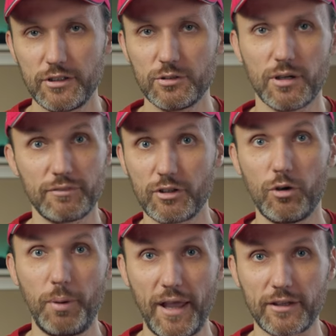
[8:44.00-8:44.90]
you have the
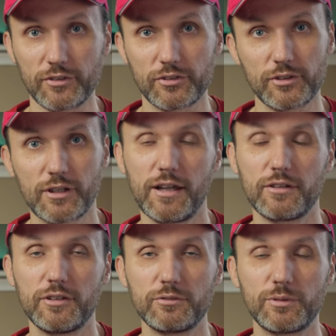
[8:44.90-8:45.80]
whole package. You kind
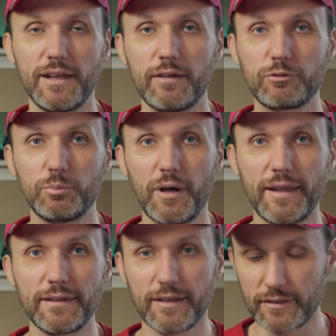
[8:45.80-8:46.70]
of don't really have to buy
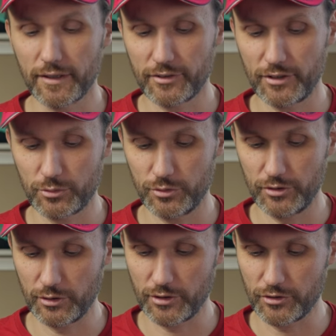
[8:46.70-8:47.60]
any other accessories
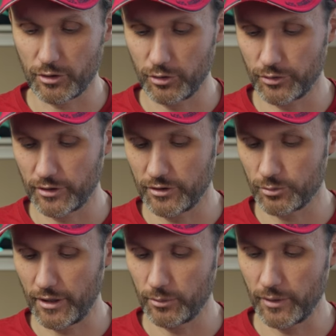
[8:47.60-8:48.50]
and you can start using this
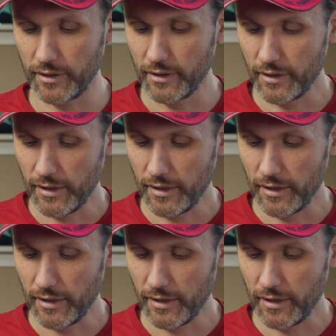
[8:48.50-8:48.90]
right away.